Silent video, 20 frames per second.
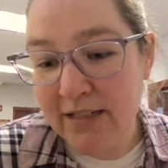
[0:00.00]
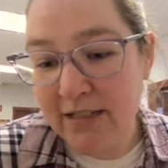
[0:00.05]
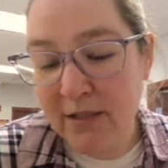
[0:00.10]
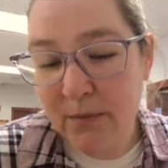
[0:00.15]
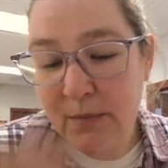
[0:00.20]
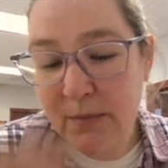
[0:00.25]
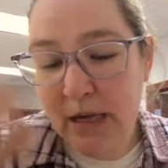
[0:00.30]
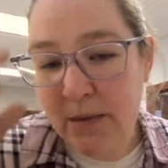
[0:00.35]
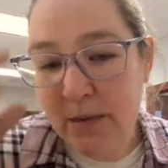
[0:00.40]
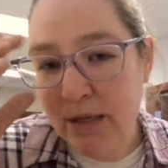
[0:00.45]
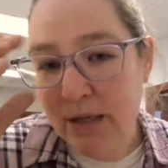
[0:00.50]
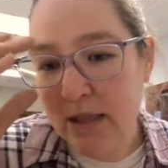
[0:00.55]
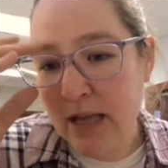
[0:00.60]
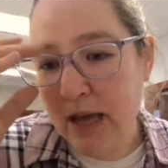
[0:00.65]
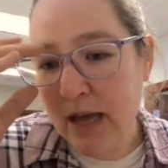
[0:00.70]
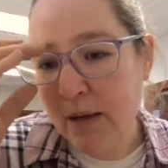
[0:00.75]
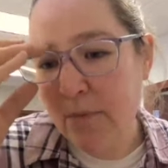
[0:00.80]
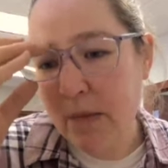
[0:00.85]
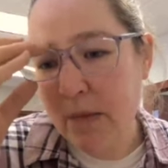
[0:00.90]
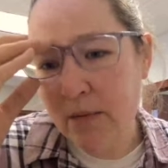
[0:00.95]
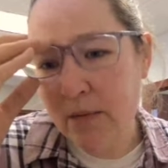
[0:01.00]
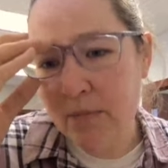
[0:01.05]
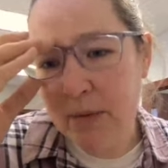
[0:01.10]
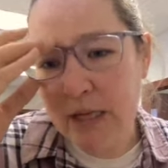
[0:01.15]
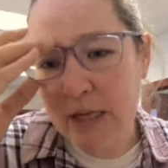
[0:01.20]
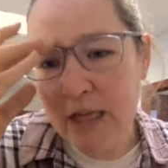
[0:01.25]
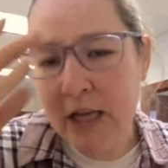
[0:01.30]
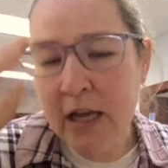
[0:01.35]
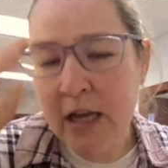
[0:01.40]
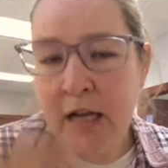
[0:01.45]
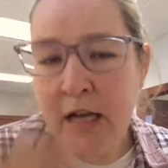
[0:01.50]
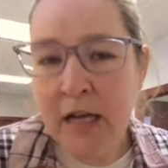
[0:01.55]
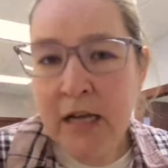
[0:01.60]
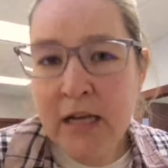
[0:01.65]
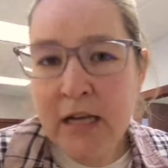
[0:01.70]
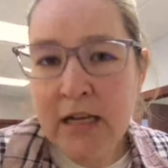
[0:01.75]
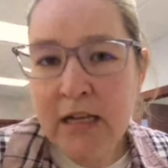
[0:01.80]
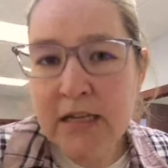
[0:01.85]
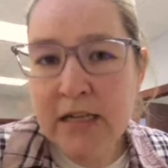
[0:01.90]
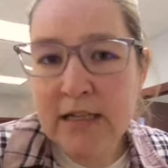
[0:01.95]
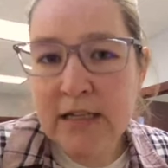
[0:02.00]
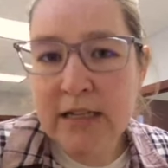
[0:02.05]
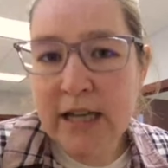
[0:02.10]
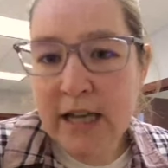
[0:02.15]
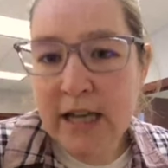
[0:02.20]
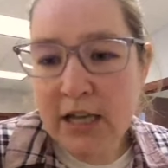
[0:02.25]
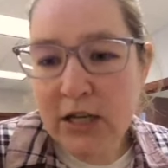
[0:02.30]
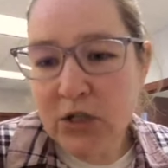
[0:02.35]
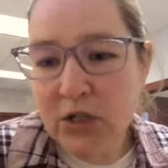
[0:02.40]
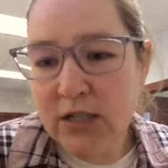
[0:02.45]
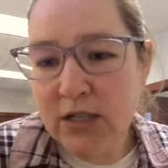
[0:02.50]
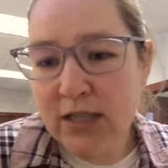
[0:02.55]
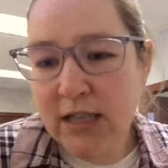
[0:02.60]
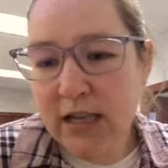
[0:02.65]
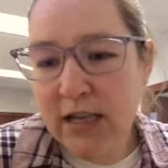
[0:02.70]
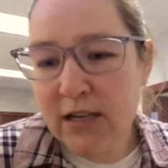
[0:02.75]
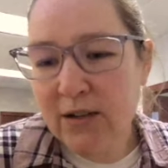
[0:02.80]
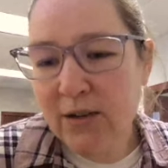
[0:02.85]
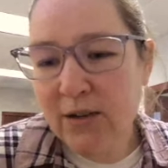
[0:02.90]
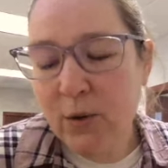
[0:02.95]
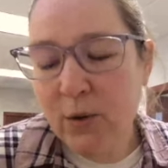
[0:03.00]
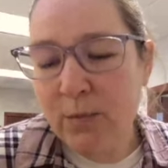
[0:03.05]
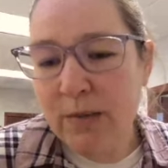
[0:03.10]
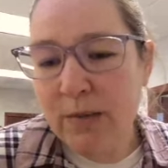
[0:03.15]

So maybe that might be an indication that, oh,